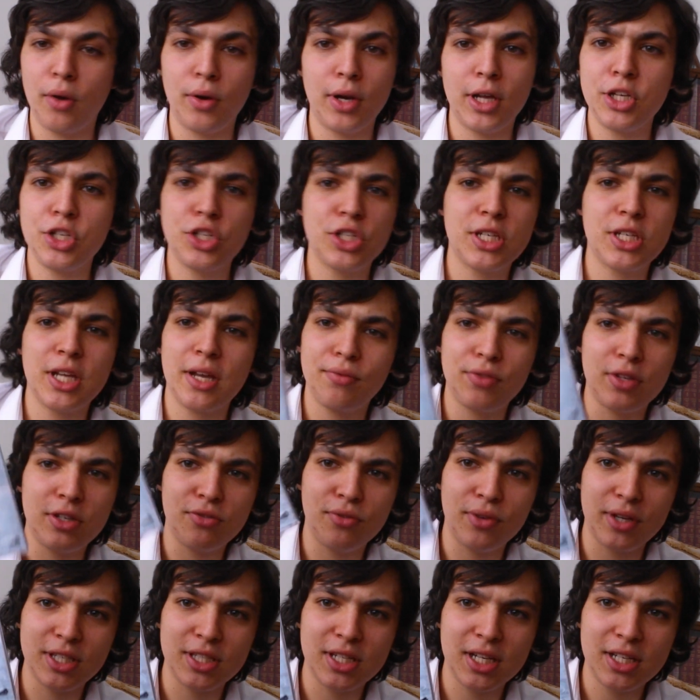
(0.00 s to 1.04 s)
They just have these
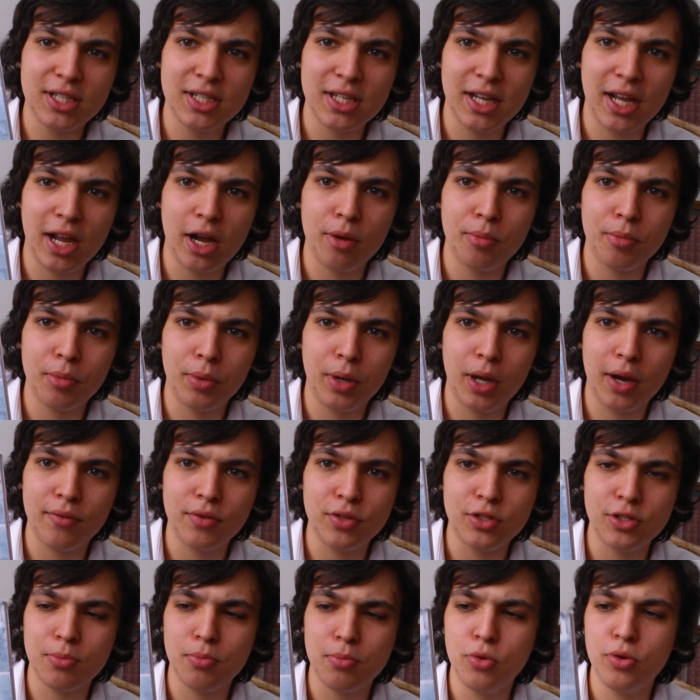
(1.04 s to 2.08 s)
fantastic album
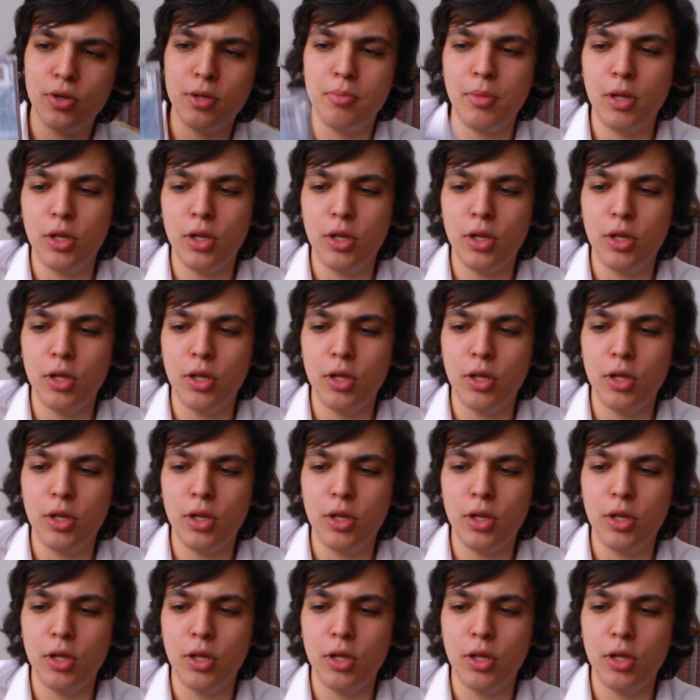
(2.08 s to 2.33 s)
covers, the Moody